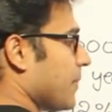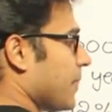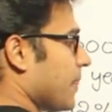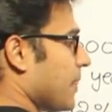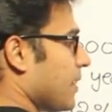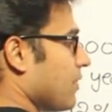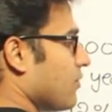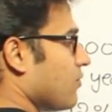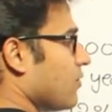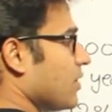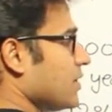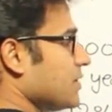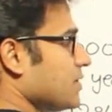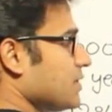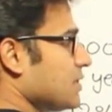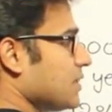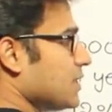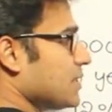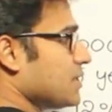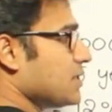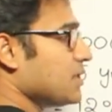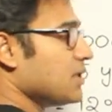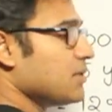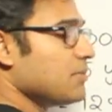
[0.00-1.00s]

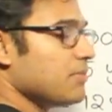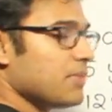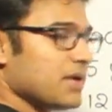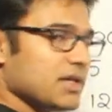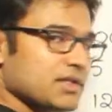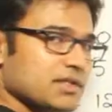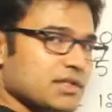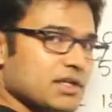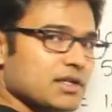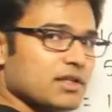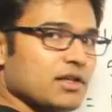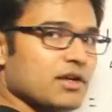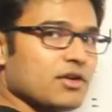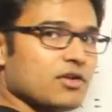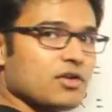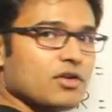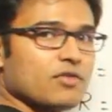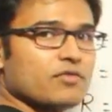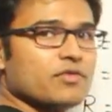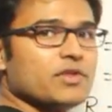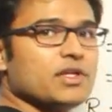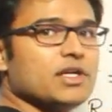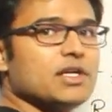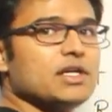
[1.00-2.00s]
160% that
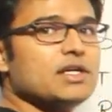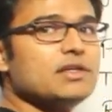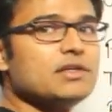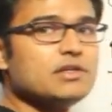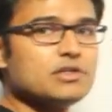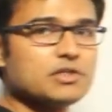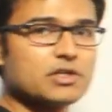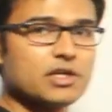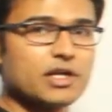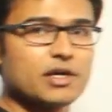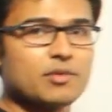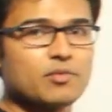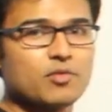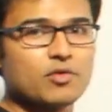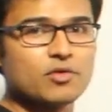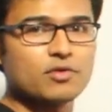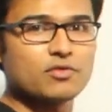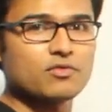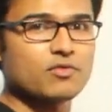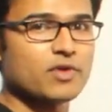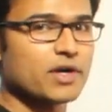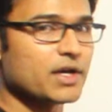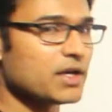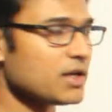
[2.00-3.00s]
of the initial
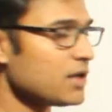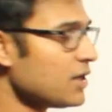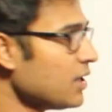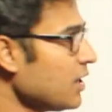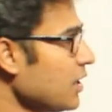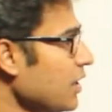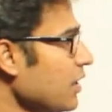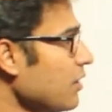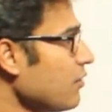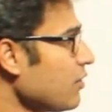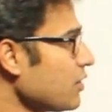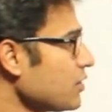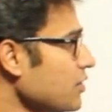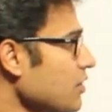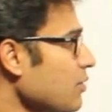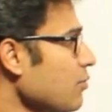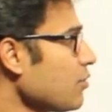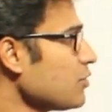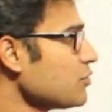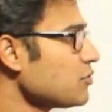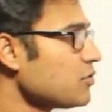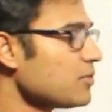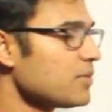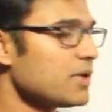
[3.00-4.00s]
amount. Why? You are
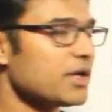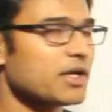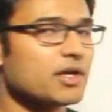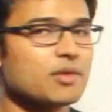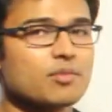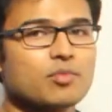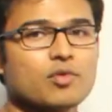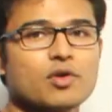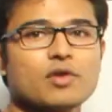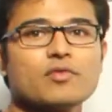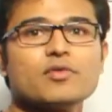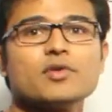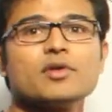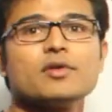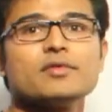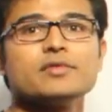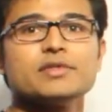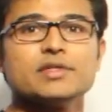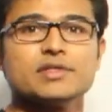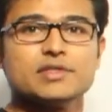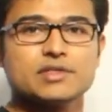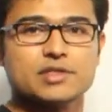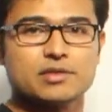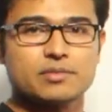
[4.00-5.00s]
supposed to make a profit of
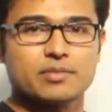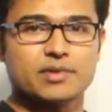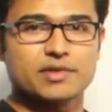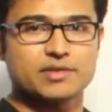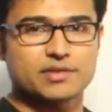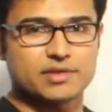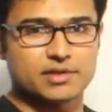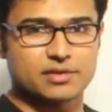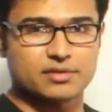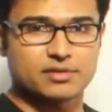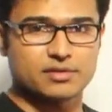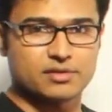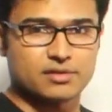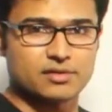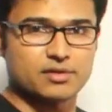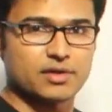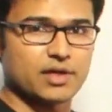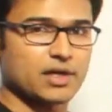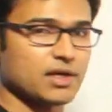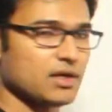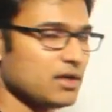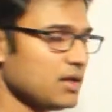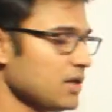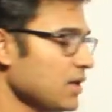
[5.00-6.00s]
60%,
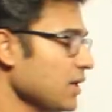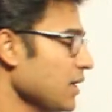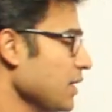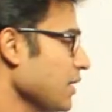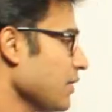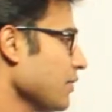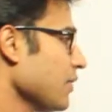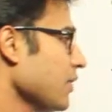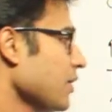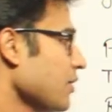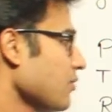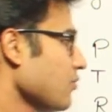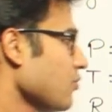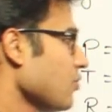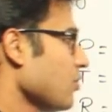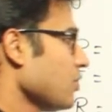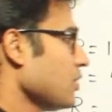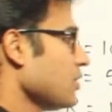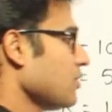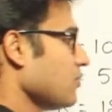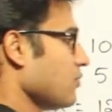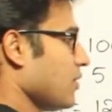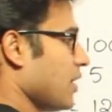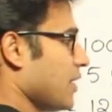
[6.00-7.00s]
right? Therefore
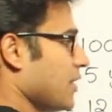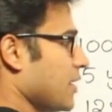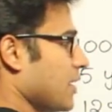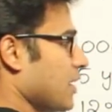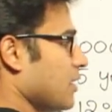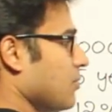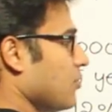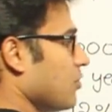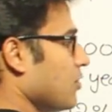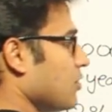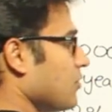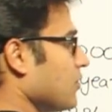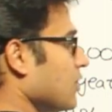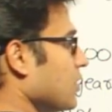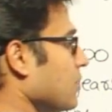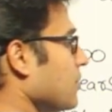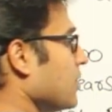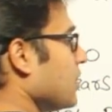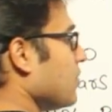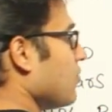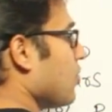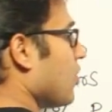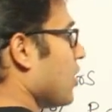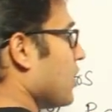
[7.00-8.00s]
the final amount will
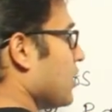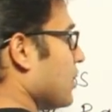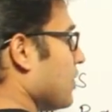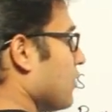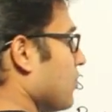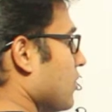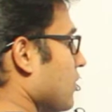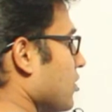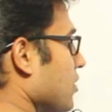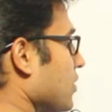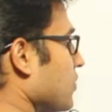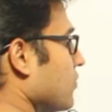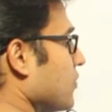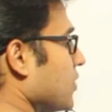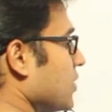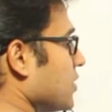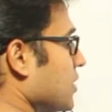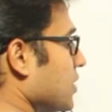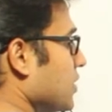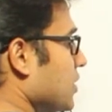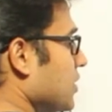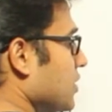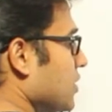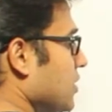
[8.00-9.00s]
be whatever your
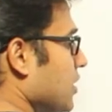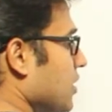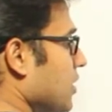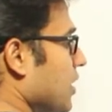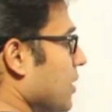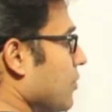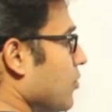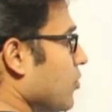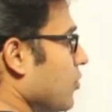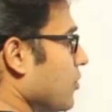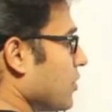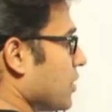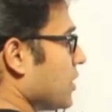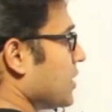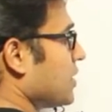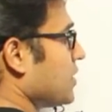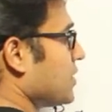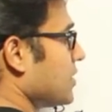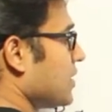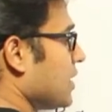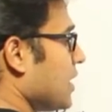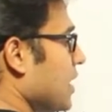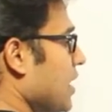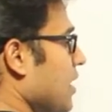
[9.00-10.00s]
initial amount
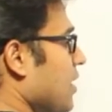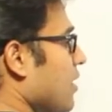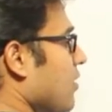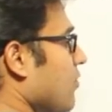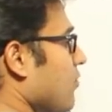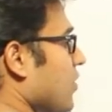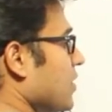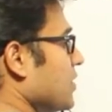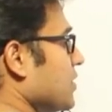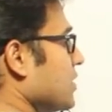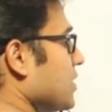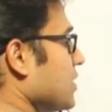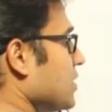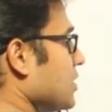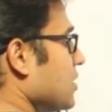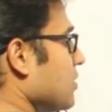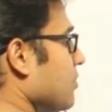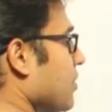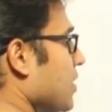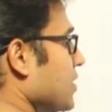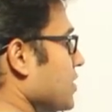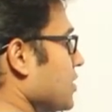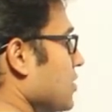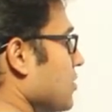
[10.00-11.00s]
is,
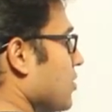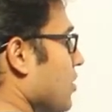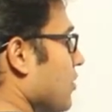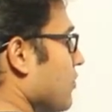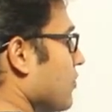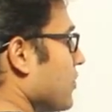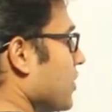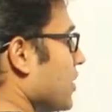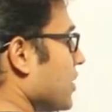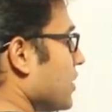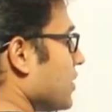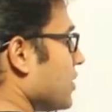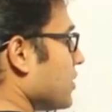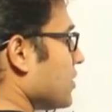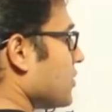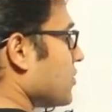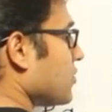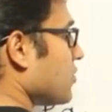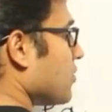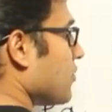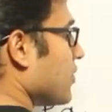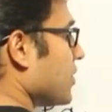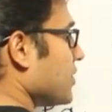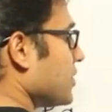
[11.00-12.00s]
160% of that.
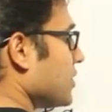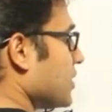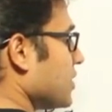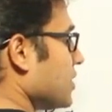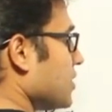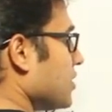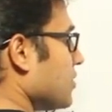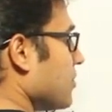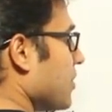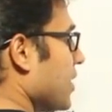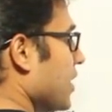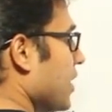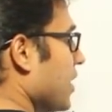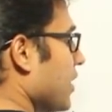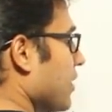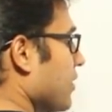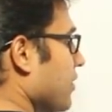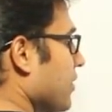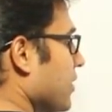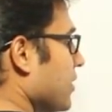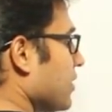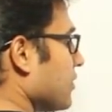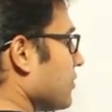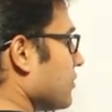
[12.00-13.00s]
So 160 by
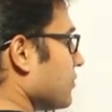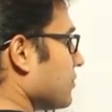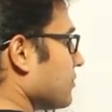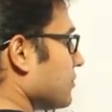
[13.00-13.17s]
100,